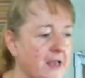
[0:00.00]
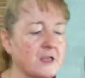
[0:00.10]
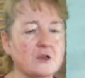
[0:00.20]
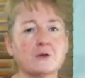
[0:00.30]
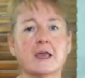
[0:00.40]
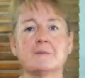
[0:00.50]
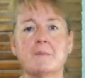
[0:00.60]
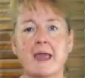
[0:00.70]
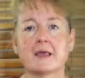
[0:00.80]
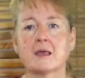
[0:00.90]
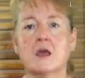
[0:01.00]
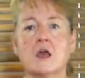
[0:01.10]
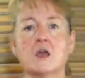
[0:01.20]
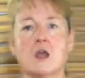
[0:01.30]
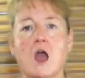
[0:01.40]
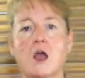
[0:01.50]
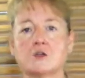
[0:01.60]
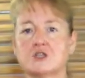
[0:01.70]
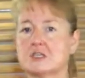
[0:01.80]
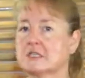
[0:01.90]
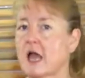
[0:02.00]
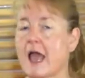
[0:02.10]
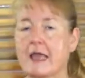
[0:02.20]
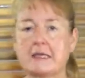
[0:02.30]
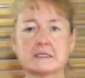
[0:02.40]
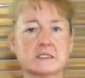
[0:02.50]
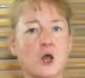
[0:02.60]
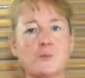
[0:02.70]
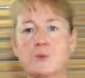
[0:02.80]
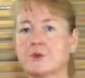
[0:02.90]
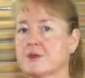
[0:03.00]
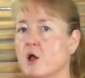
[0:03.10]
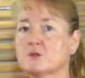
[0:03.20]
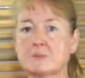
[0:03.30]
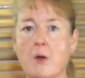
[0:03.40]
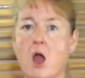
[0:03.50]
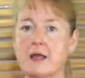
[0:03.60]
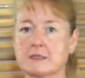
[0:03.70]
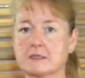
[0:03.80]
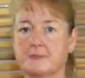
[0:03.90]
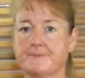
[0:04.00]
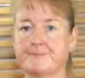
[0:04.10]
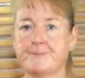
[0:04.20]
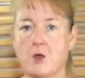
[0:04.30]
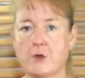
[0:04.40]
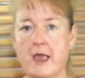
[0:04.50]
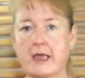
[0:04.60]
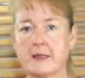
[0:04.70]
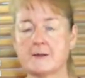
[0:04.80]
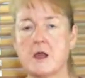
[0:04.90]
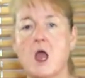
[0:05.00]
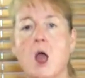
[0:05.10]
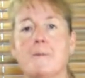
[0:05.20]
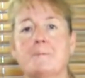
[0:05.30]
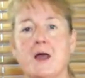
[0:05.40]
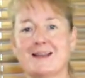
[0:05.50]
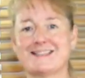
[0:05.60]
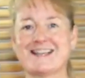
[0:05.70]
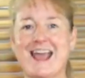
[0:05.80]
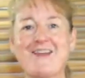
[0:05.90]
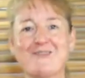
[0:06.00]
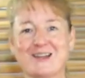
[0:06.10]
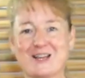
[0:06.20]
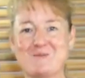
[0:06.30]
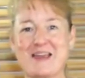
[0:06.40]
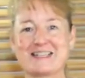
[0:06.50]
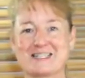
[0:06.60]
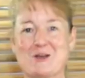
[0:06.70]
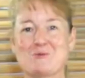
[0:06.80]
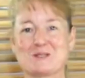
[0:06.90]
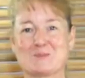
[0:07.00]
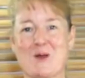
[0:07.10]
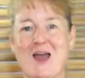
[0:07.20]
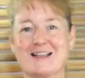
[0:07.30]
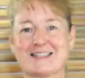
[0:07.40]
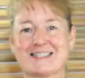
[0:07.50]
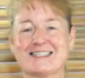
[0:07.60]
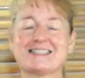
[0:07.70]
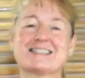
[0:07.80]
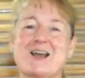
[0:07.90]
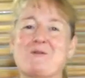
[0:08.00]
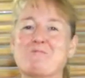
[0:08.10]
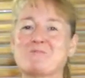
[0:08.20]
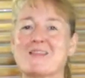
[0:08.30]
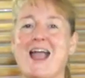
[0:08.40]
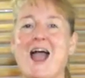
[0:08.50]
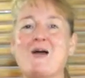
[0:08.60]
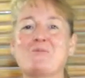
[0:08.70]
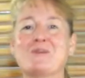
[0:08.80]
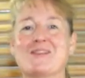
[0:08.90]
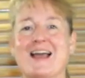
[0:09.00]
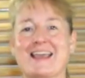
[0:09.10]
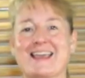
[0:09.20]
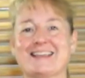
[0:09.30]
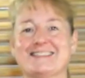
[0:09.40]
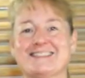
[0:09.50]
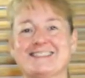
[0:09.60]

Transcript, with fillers: and you can make uh, just a soap with no spots, okay? But today we're going to make soap with spots, so I hope you like it.